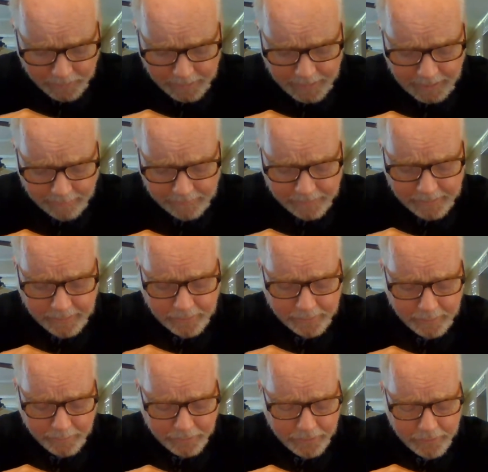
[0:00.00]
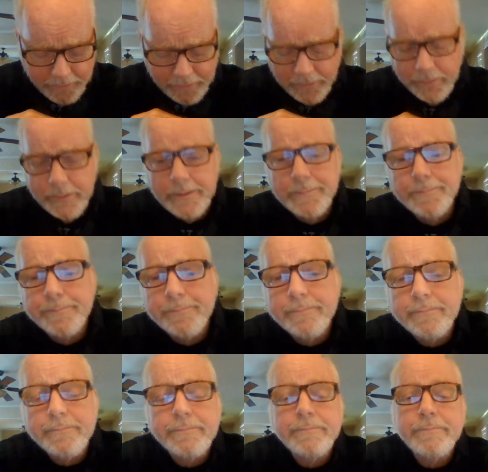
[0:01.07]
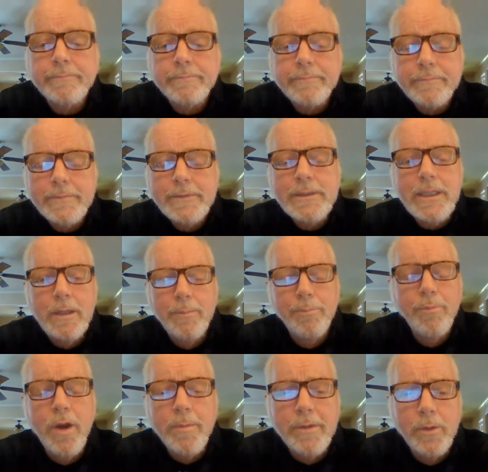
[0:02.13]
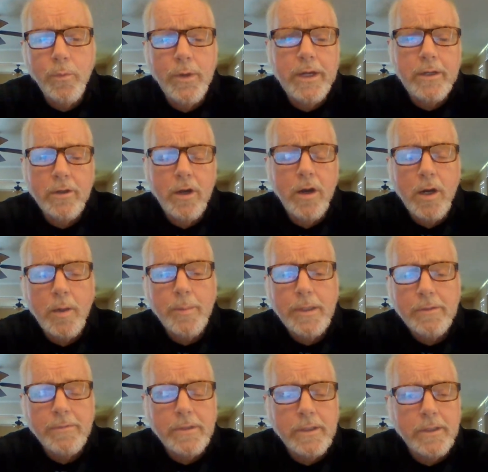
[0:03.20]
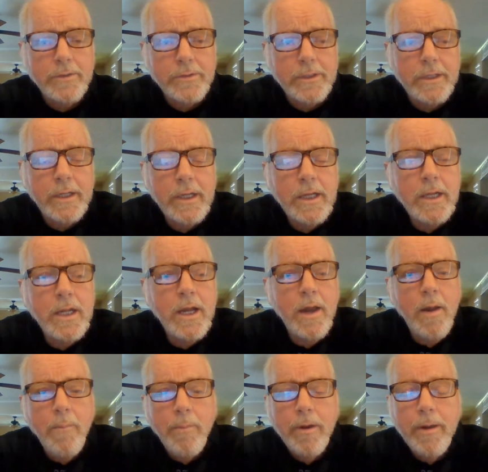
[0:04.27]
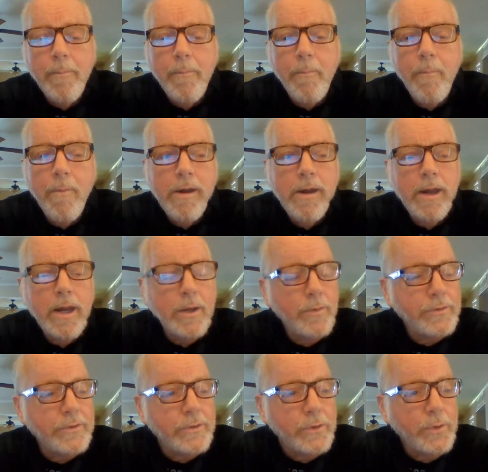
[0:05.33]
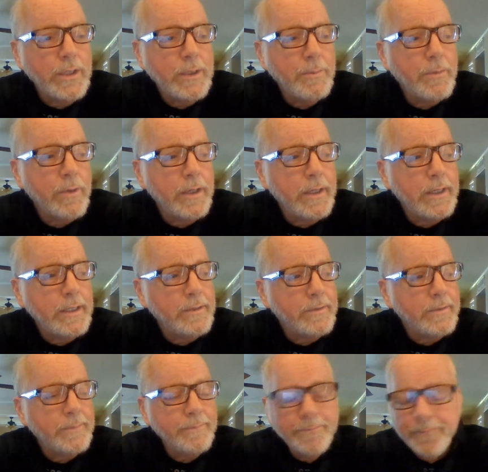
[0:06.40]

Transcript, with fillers: the Navy SEALs, I'm sure, do it. Probably the regular army even does it. But it was these Green Berets.